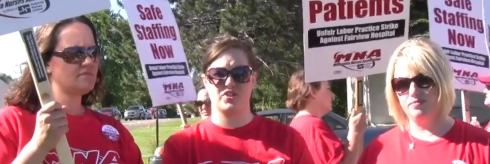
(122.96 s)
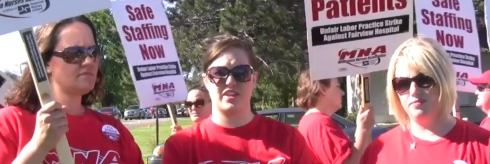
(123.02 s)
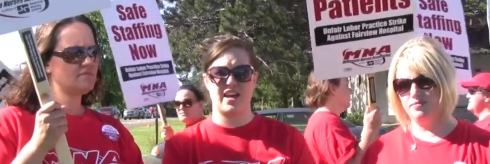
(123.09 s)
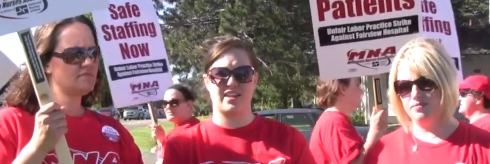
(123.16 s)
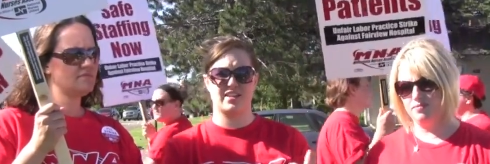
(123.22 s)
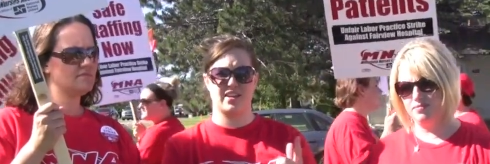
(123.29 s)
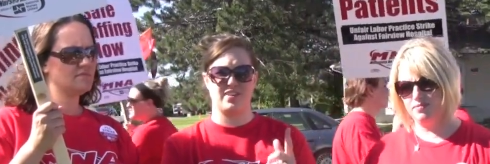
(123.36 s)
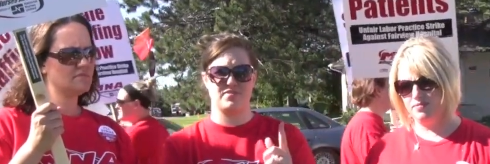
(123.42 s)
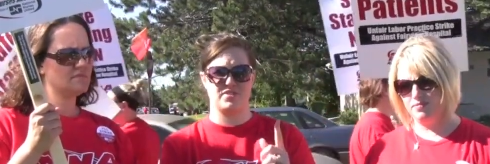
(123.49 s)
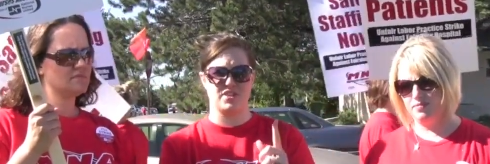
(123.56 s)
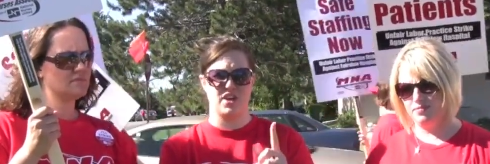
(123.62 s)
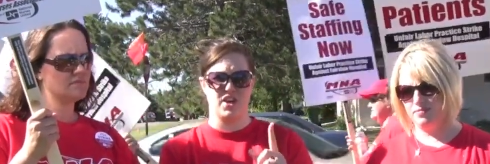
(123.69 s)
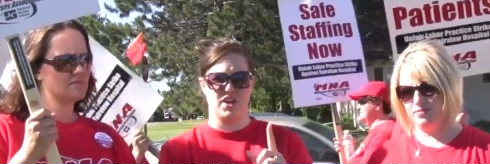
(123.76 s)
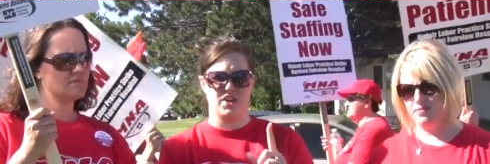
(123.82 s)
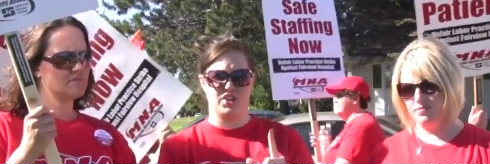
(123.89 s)
Speaker 1: So that leaves
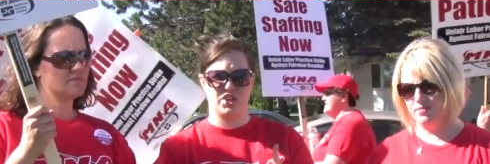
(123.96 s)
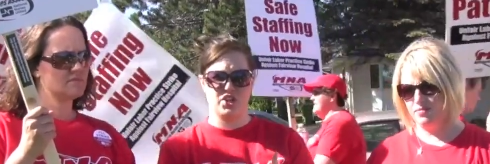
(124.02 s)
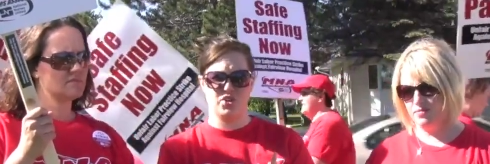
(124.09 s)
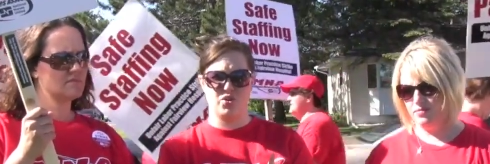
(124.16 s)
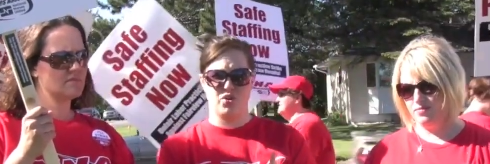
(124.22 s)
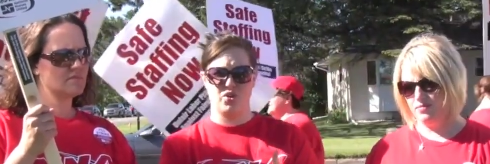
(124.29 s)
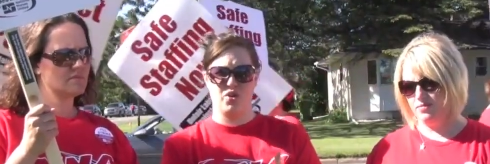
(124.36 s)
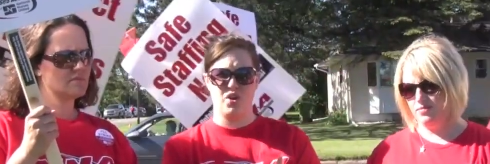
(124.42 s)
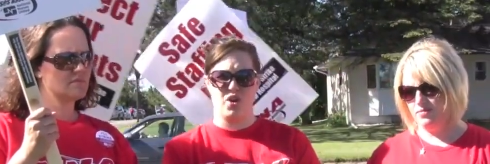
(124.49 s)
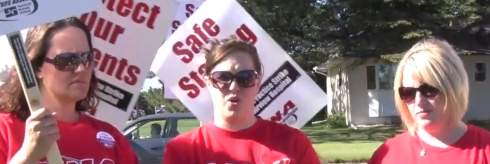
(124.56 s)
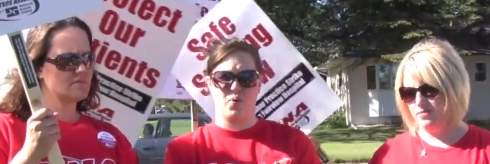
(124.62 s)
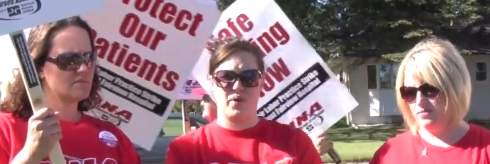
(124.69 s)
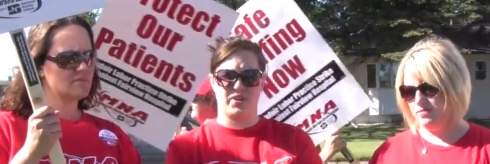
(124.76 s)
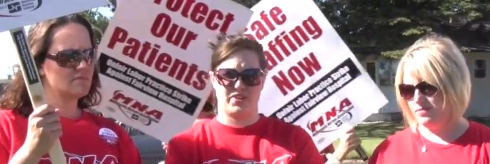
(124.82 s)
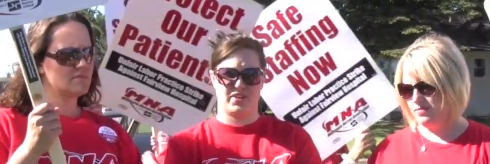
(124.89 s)
you
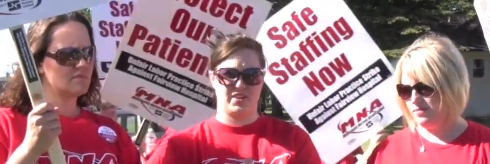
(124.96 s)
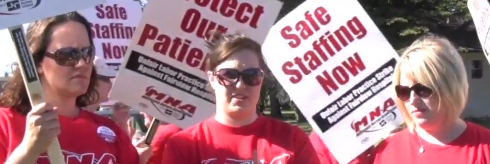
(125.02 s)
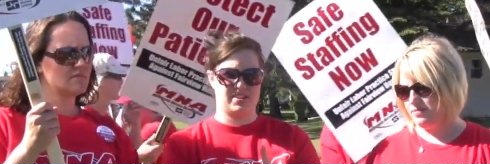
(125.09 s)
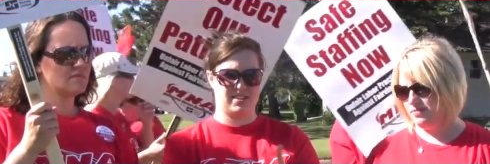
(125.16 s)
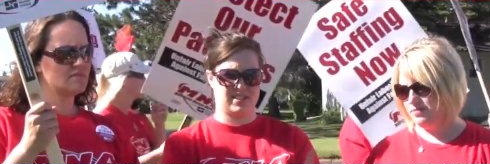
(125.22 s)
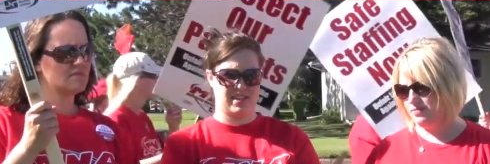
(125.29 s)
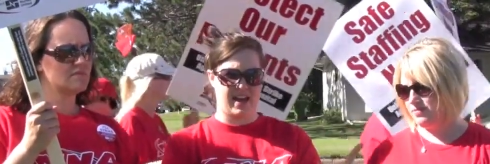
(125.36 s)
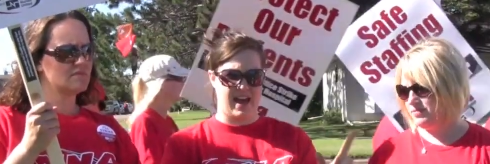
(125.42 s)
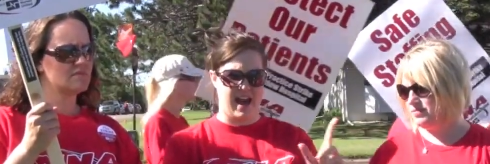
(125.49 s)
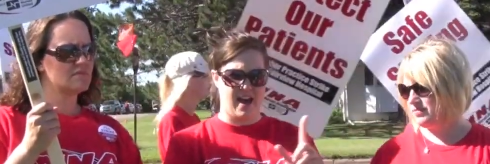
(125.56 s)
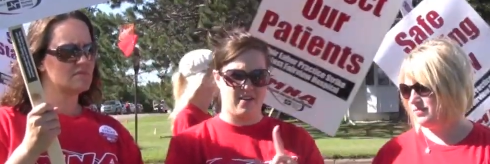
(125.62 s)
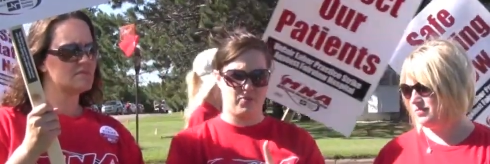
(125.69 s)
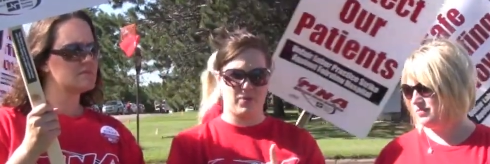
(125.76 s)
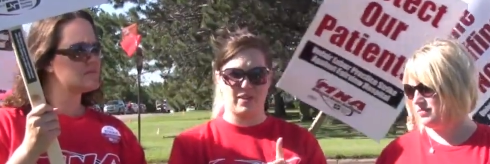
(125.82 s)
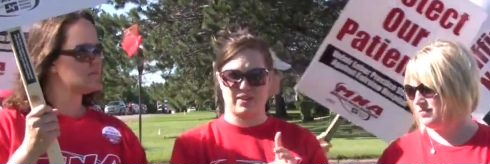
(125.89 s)
with
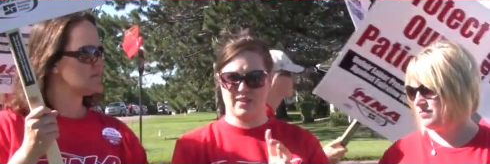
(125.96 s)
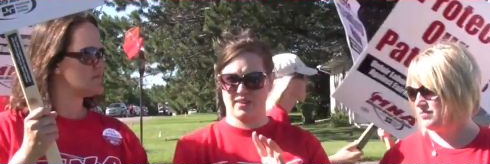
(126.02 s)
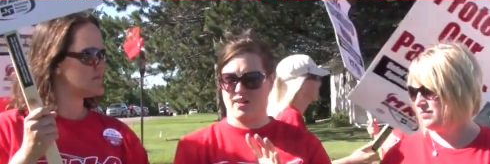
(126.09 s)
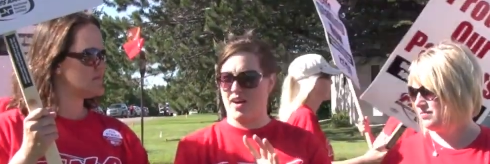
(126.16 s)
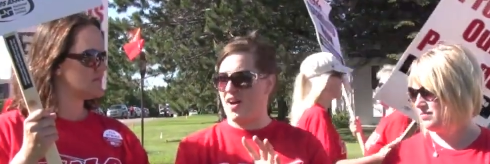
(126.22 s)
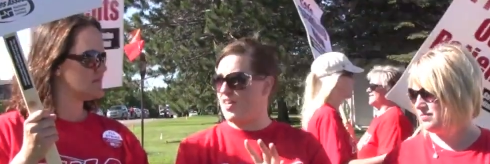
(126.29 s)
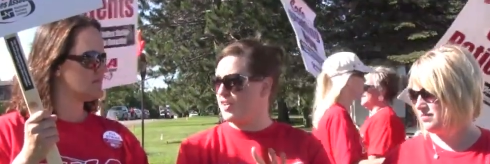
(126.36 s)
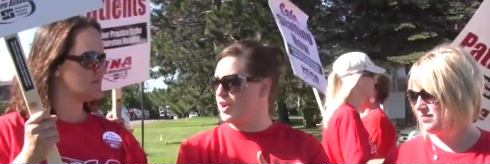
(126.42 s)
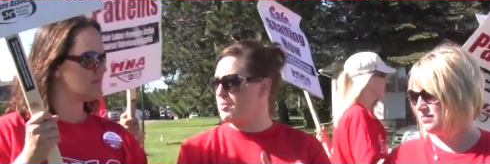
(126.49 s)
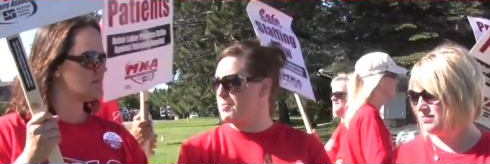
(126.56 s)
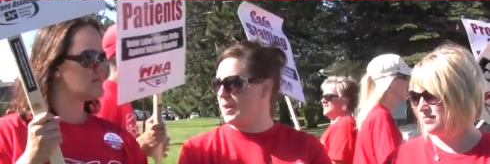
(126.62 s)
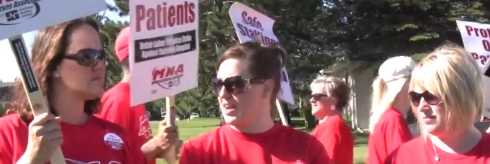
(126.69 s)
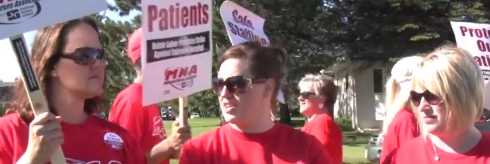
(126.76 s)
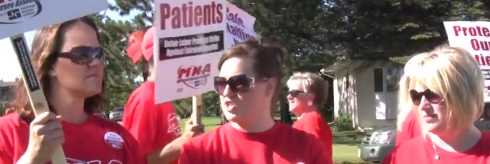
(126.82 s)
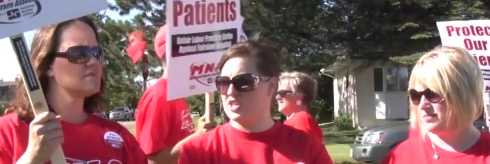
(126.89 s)
staff, with all your
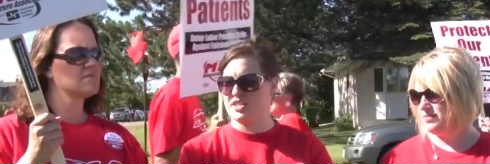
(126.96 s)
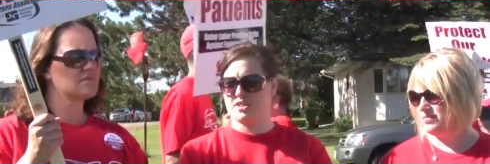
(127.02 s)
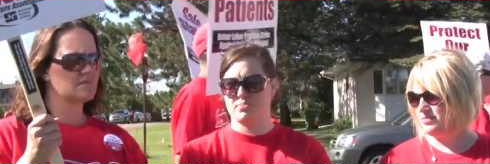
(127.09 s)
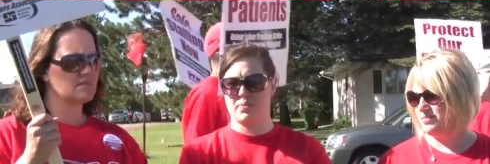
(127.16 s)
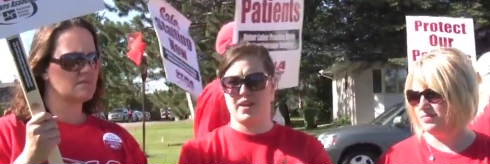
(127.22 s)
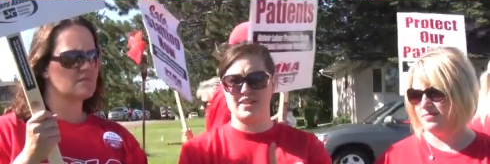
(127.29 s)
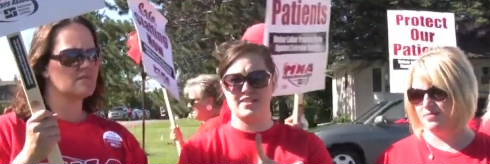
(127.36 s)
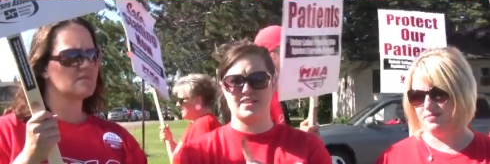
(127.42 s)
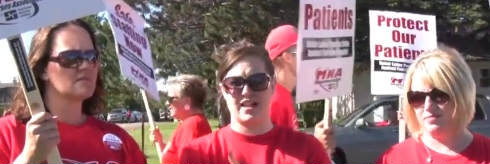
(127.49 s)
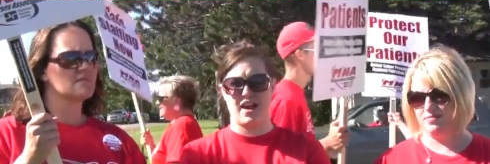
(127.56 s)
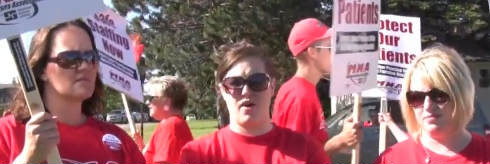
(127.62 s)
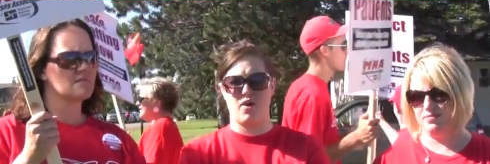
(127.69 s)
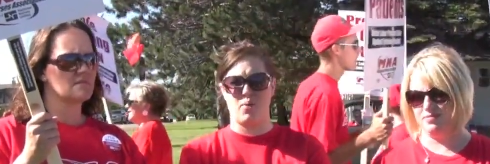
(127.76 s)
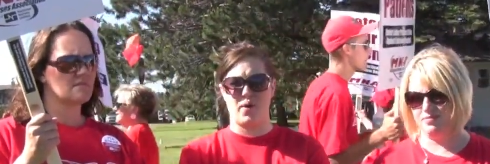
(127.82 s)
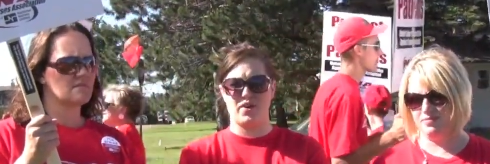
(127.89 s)
patients, plus
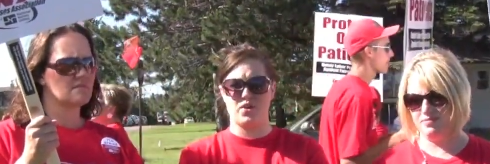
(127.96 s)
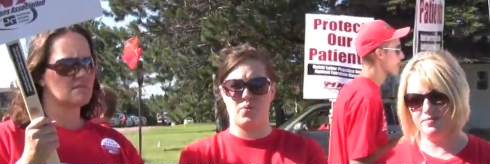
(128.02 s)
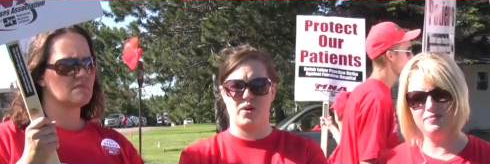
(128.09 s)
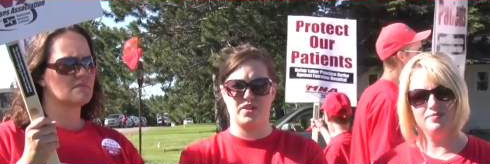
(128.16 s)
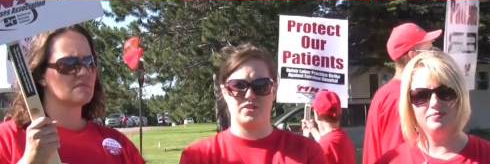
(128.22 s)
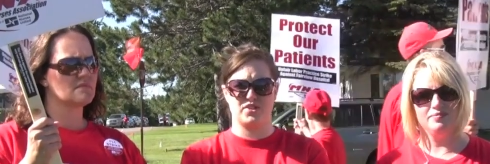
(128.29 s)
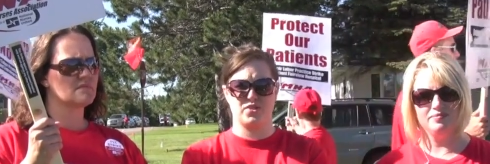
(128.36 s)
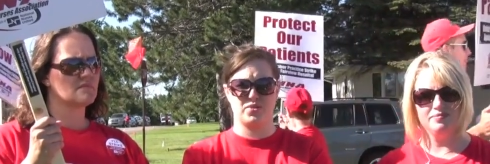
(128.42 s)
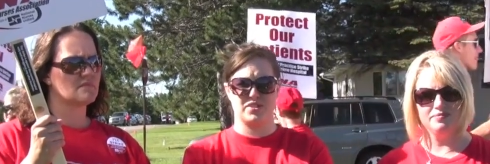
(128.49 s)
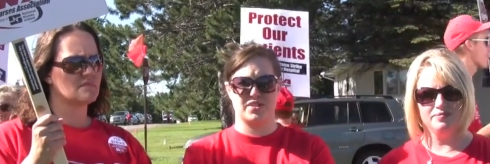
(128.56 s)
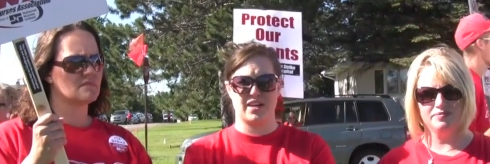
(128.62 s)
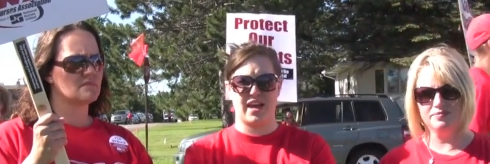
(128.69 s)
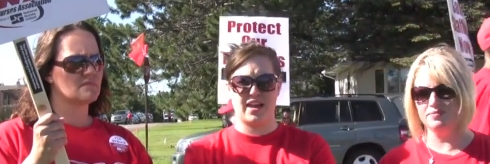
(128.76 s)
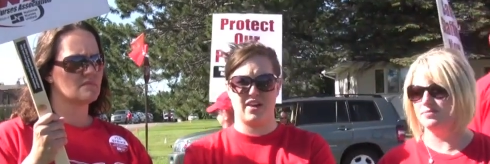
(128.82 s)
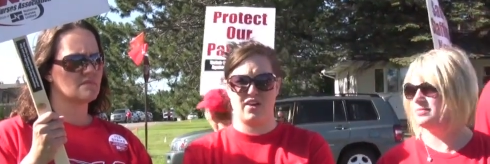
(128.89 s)
now a one to -one
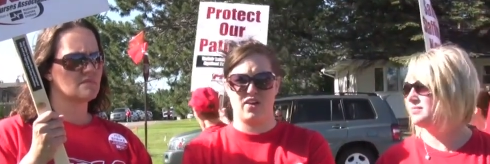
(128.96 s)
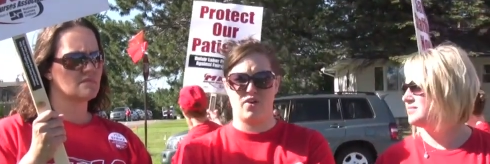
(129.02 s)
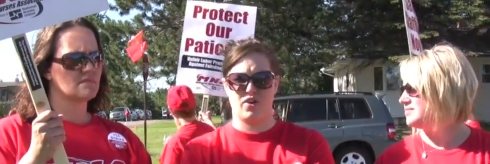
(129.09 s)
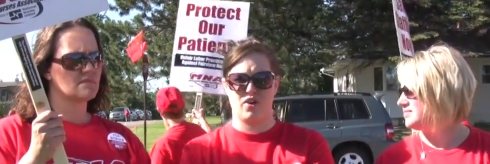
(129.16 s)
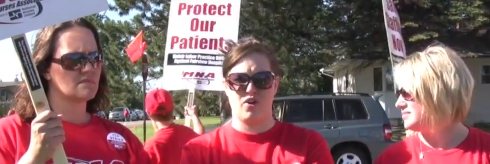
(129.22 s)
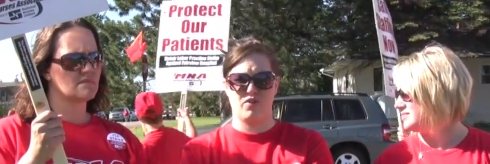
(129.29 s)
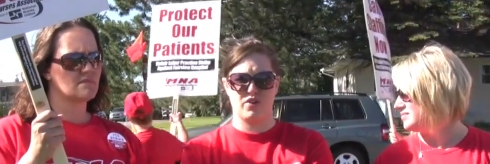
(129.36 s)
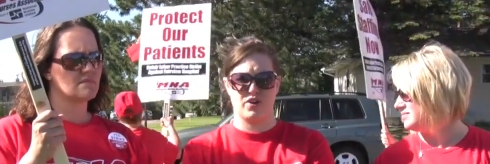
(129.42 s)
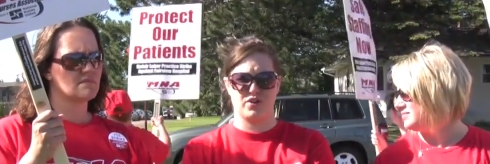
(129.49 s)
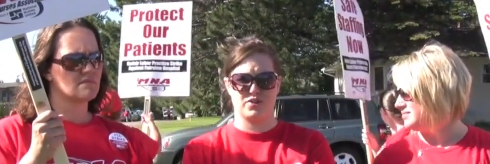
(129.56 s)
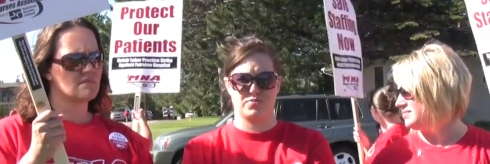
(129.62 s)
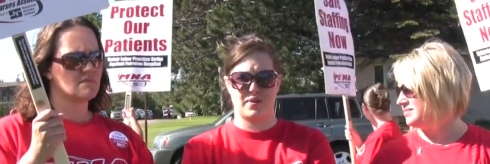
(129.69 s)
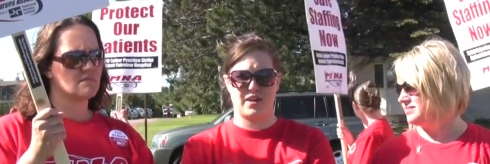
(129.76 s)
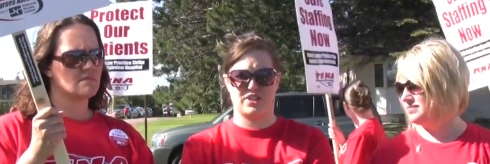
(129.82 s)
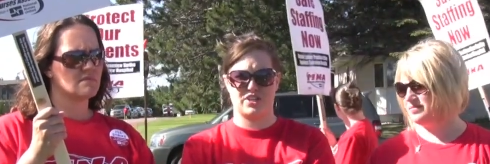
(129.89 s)
suicidal or
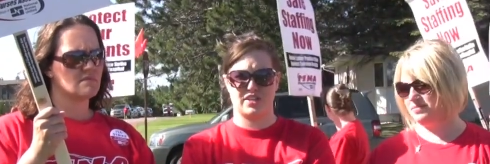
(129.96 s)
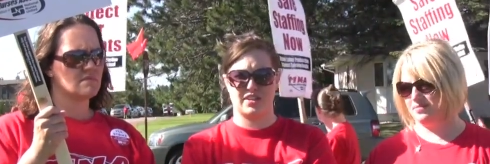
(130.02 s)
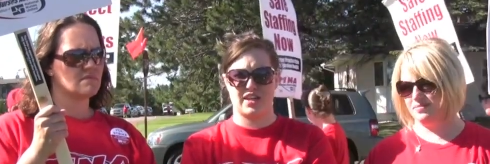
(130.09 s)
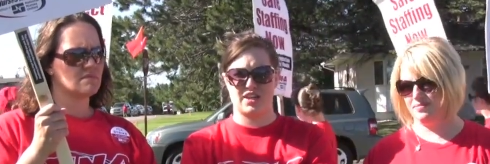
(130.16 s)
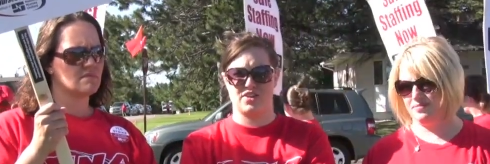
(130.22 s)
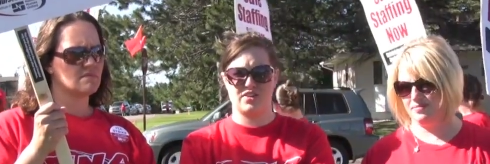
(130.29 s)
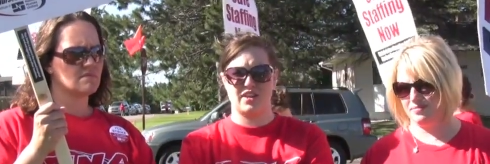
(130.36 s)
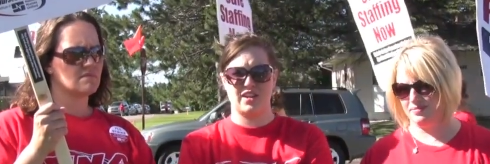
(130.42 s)
overdose patient that you